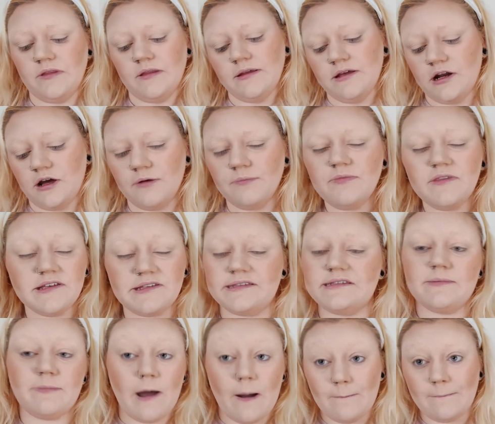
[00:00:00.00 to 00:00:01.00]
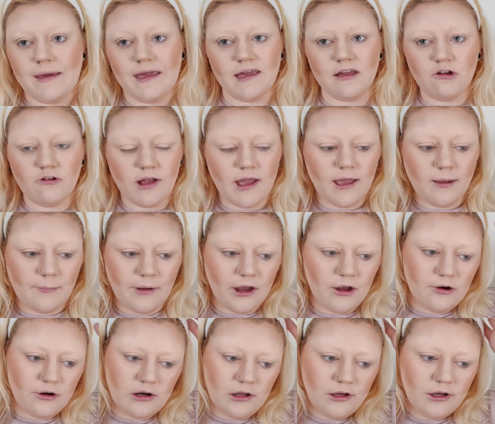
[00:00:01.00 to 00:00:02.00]
you know, this is about me creating
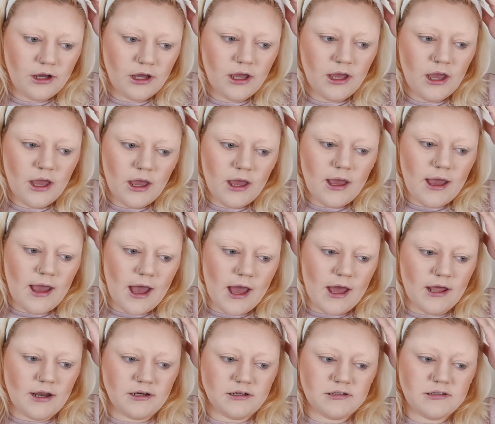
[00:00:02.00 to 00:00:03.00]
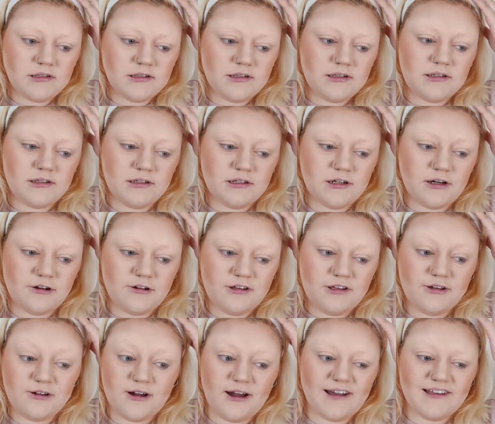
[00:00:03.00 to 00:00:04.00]
my own look and, you know,
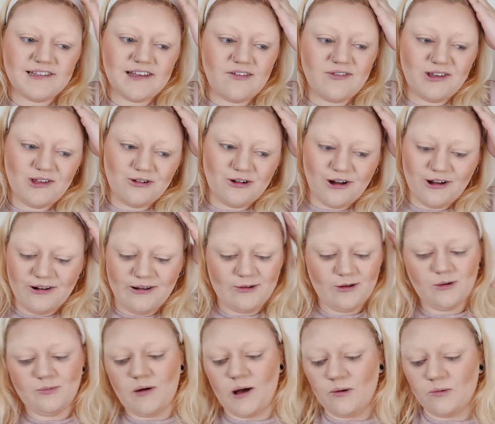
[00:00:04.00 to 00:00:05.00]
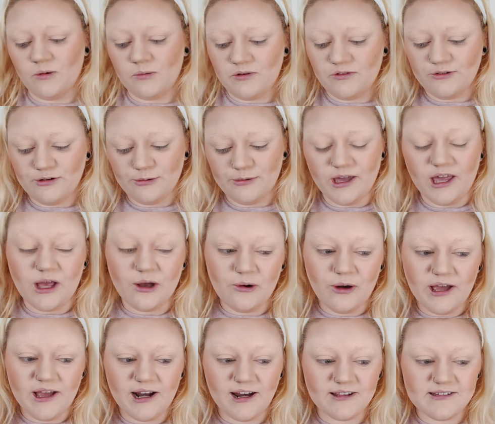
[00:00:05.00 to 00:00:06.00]
you guys having your own look, but I will be following it
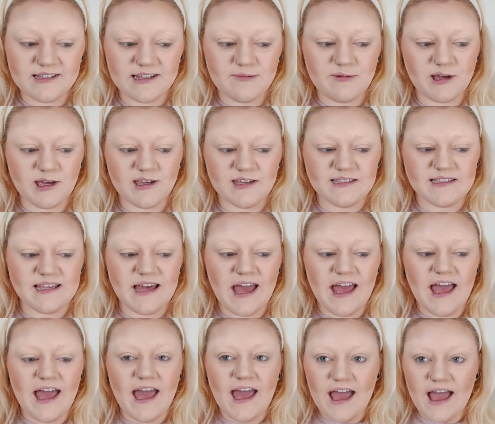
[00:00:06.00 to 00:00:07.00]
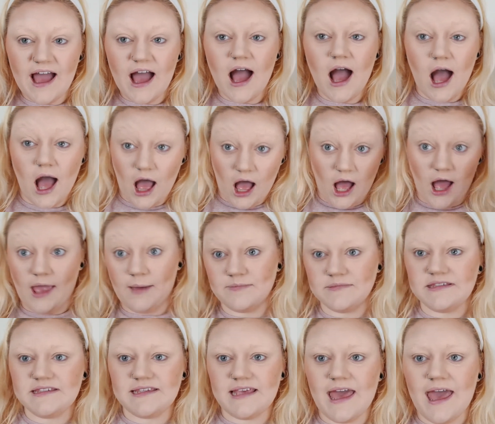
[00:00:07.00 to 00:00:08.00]
quite closely because
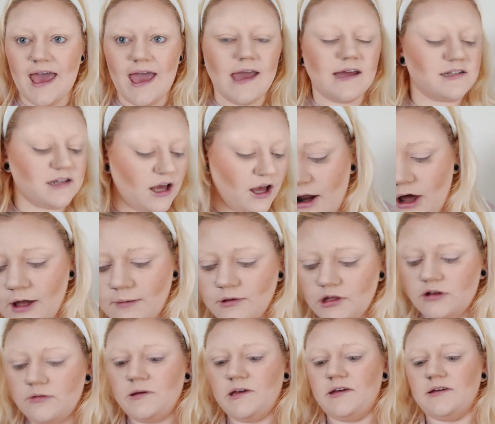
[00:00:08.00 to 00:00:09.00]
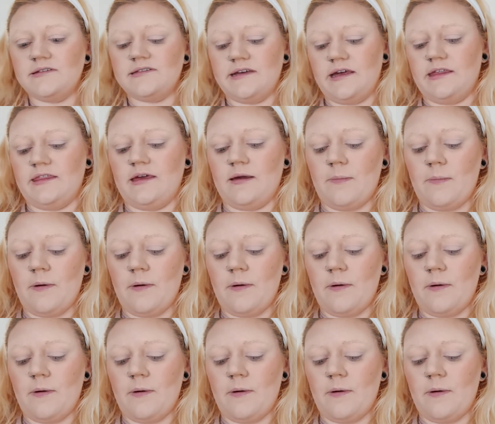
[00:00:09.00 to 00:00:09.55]
I'm scared. And I'm going to be using the